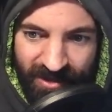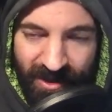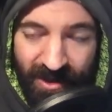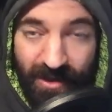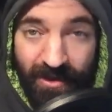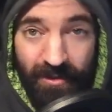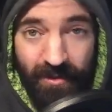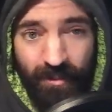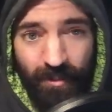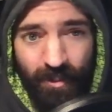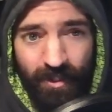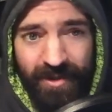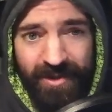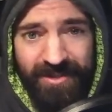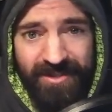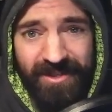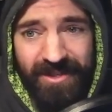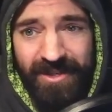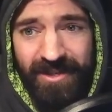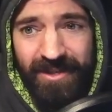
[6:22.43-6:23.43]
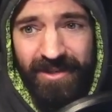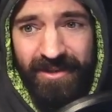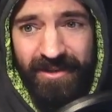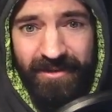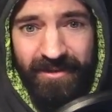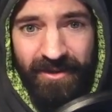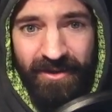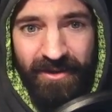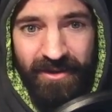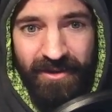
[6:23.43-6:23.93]
out what is in...
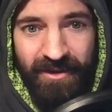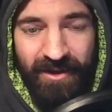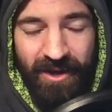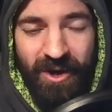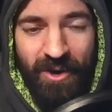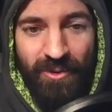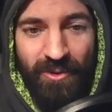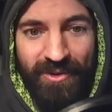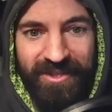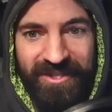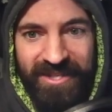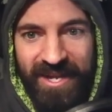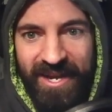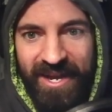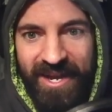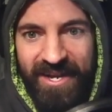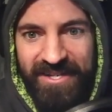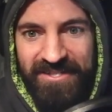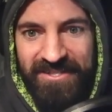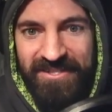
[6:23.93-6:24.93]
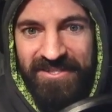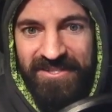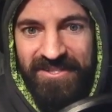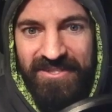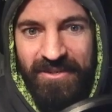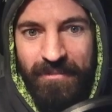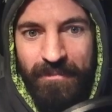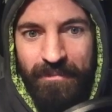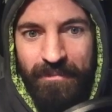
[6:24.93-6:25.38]
Oh, yes!